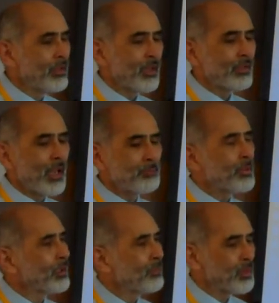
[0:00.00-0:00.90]
then
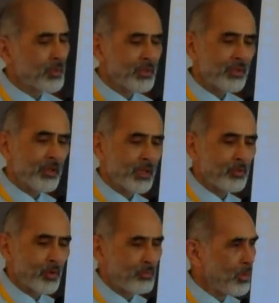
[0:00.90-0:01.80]
adapting them to
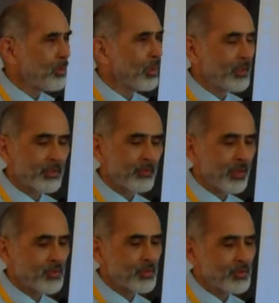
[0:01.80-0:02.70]
internet or mobile
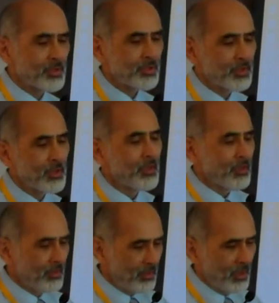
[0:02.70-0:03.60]
interventions.
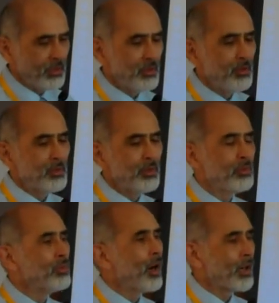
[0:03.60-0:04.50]
Then you
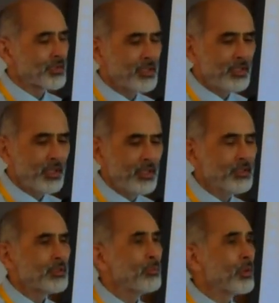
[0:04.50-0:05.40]
do
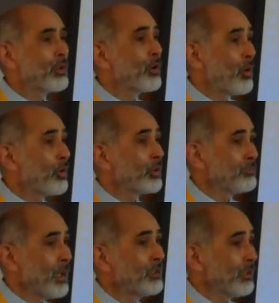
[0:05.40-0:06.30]
RCTs with
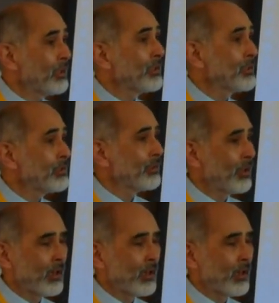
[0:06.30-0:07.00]
cohort maintenance